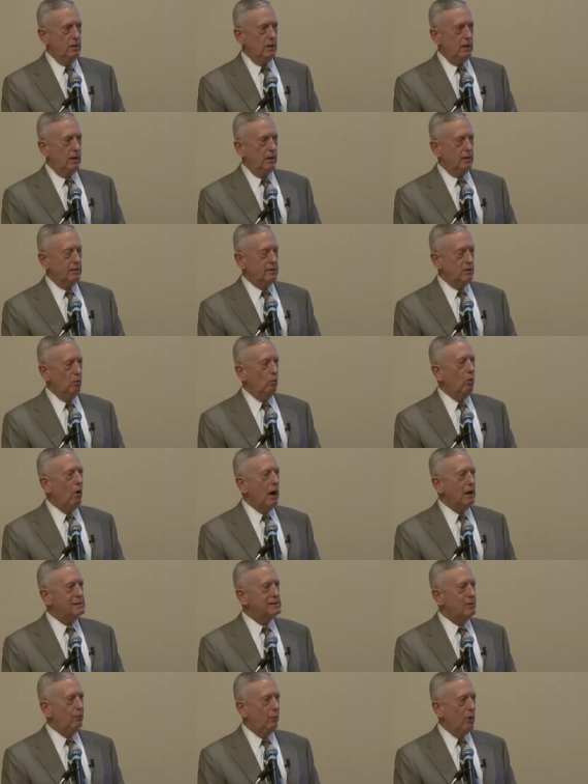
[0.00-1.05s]
And as you
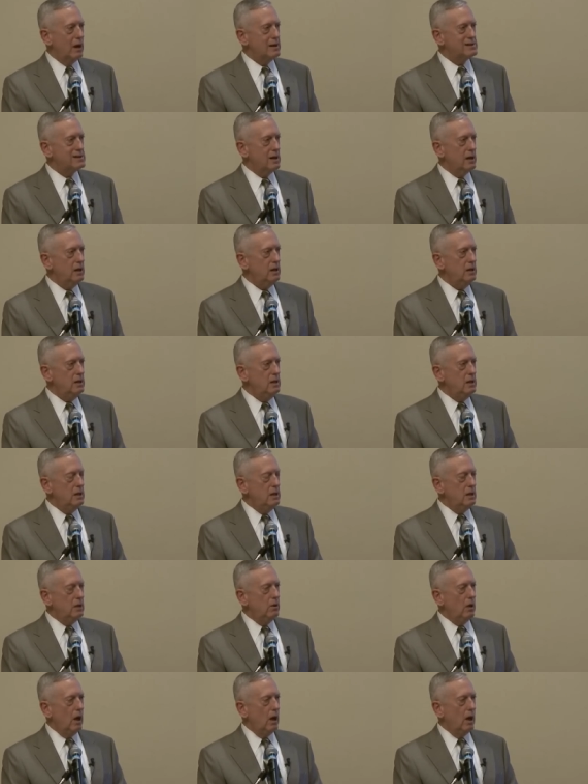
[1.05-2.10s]
watch Russia
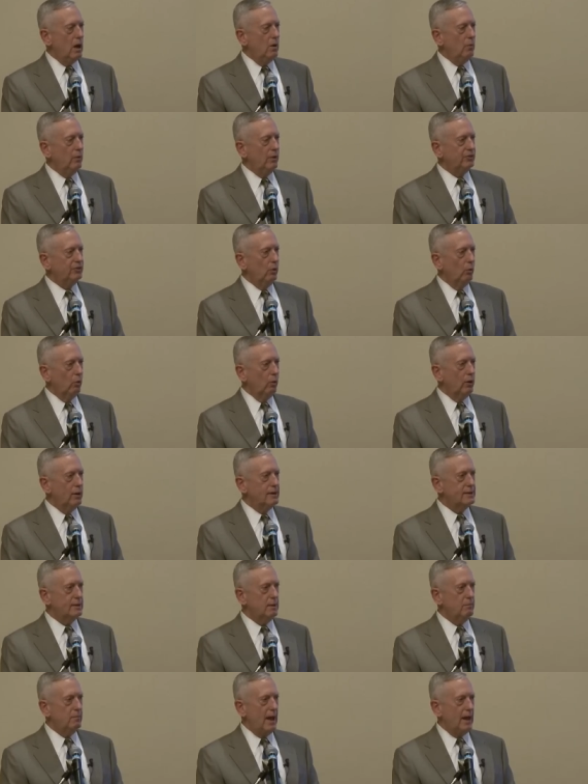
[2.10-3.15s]
uh, with the
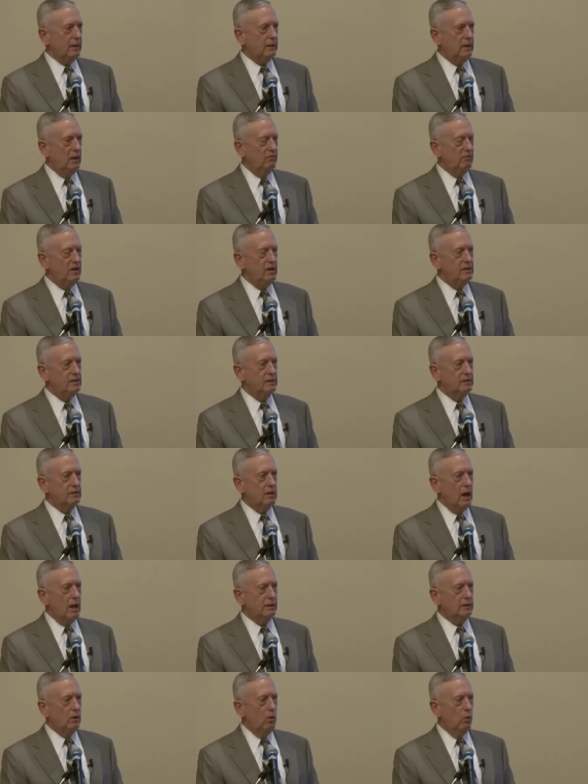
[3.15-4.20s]
worrisome activities it's
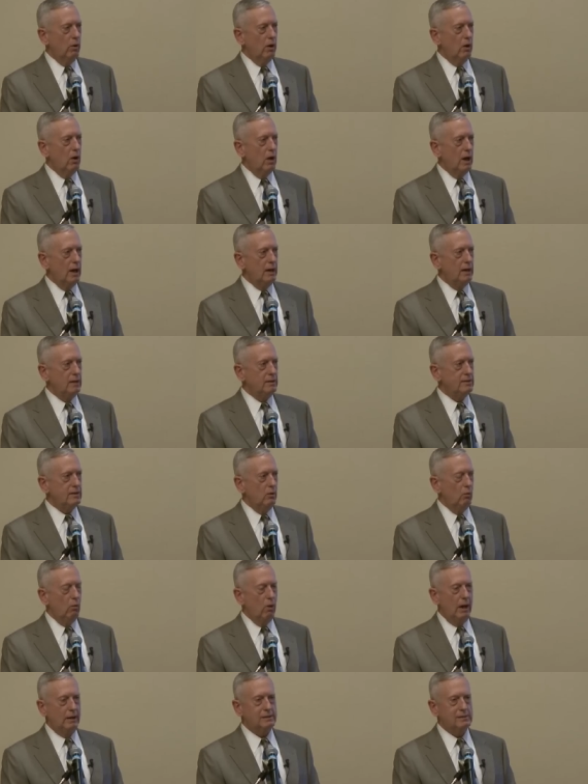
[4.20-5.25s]
got going on, as you
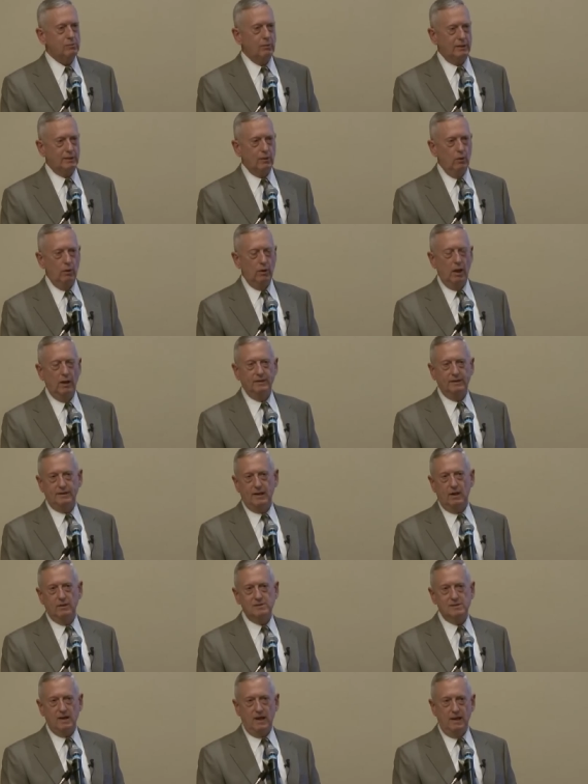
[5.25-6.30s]
watch what's going on in the
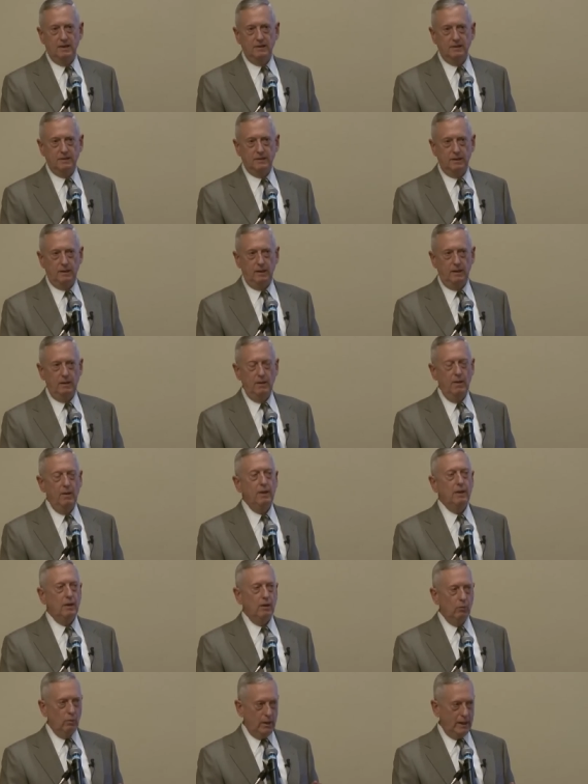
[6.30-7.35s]
South China Sea,
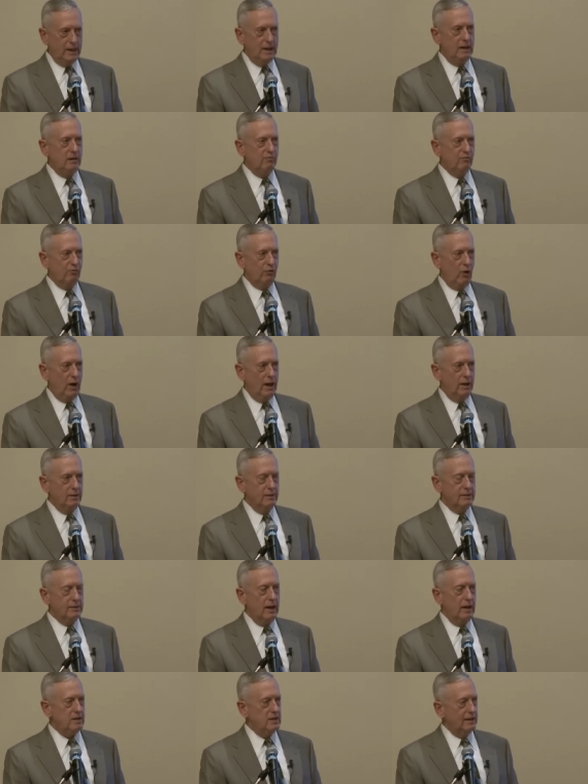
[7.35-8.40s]
we need friends,
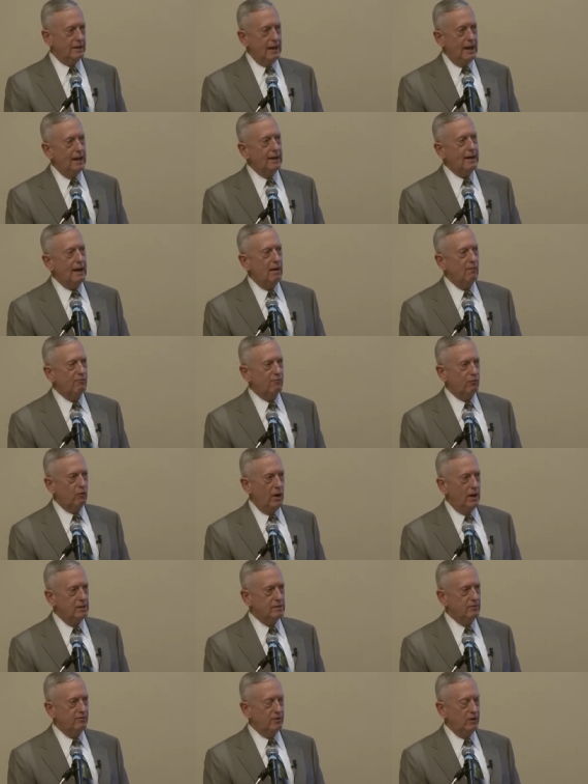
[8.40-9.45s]
and you can't have
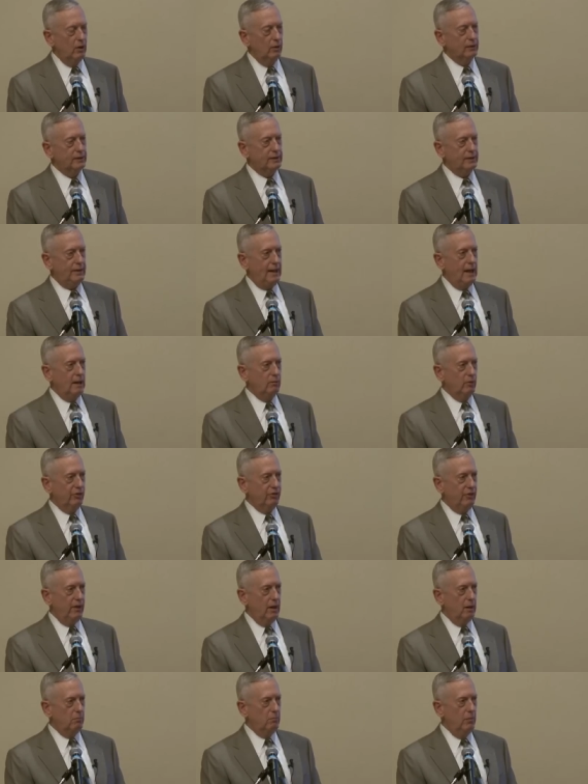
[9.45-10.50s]
friends if you don't stand with
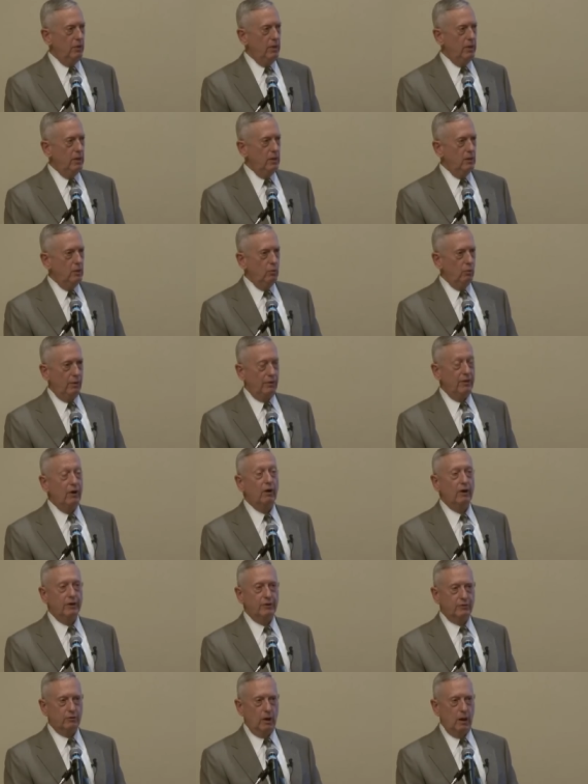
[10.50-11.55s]
them when they're
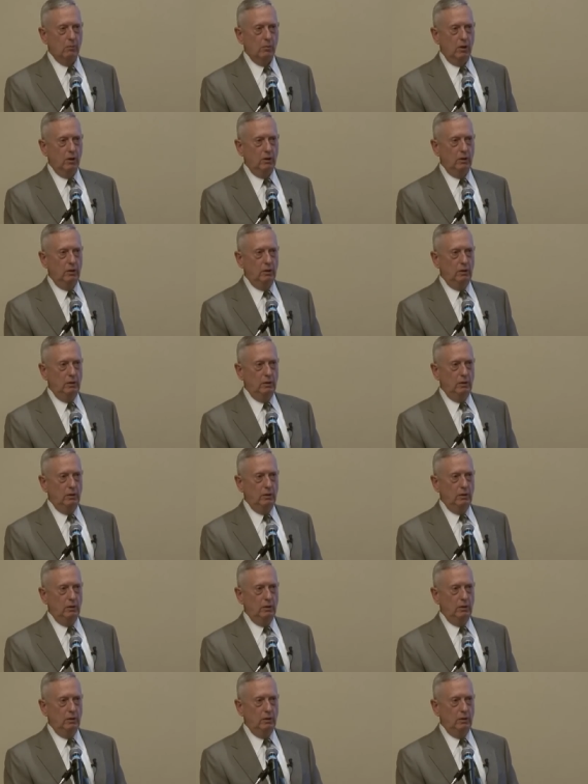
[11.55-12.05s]
in trouble,